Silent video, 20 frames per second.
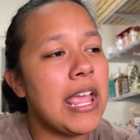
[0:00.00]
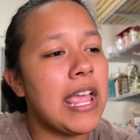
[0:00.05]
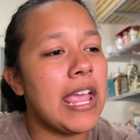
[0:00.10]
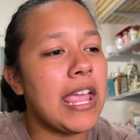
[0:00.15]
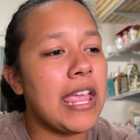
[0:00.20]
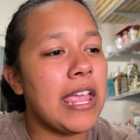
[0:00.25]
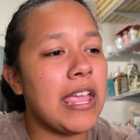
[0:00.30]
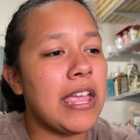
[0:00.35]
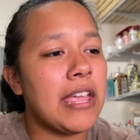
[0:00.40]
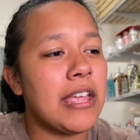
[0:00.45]

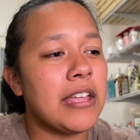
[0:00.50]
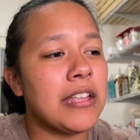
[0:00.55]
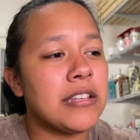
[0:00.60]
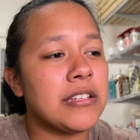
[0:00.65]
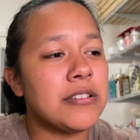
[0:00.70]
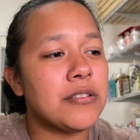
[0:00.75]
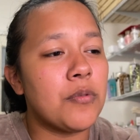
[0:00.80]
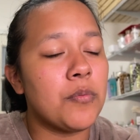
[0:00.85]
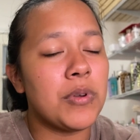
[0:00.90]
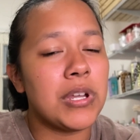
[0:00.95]

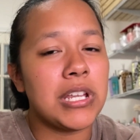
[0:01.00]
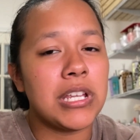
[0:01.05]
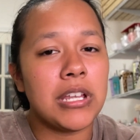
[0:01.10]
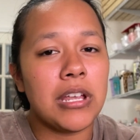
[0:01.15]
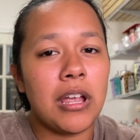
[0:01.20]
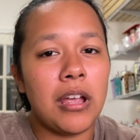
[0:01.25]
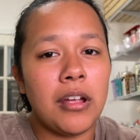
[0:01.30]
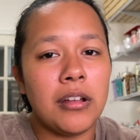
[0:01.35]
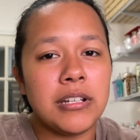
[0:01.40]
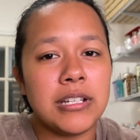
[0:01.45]
and
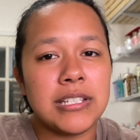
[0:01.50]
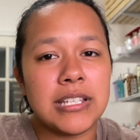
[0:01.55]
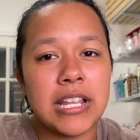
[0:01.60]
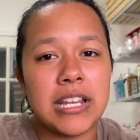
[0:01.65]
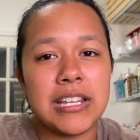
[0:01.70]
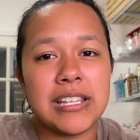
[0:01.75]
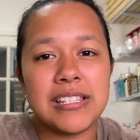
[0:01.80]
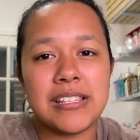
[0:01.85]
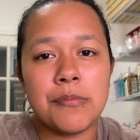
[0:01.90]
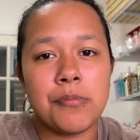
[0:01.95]
we
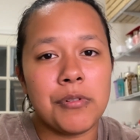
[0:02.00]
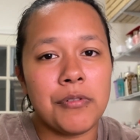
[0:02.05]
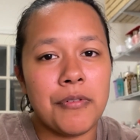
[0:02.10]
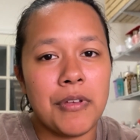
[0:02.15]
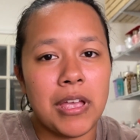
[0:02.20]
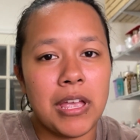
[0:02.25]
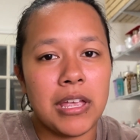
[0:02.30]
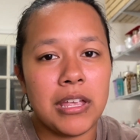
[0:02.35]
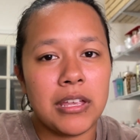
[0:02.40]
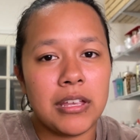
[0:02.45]
decided to
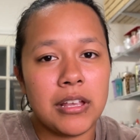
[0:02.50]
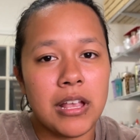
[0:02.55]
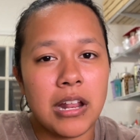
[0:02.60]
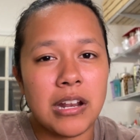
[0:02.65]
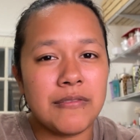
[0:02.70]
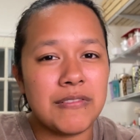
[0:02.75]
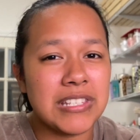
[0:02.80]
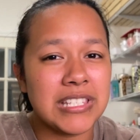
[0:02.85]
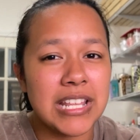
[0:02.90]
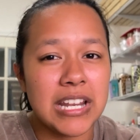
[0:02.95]
simplify kind
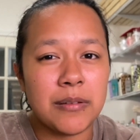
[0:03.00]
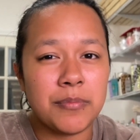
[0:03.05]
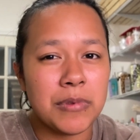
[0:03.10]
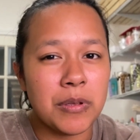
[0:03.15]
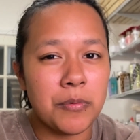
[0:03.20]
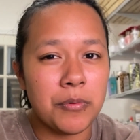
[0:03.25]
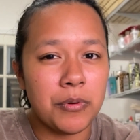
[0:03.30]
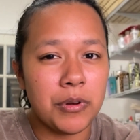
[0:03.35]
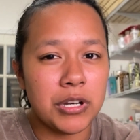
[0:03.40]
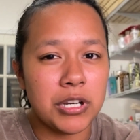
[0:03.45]
of the setup that
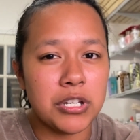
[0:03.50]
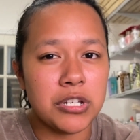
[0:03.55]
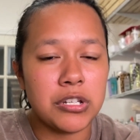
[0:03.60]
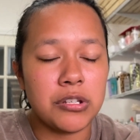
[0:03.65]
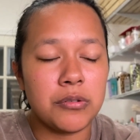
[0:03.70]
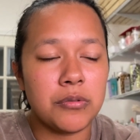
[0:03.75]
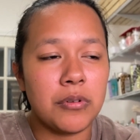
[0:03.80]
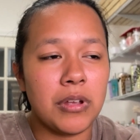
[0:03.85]
we're going to do,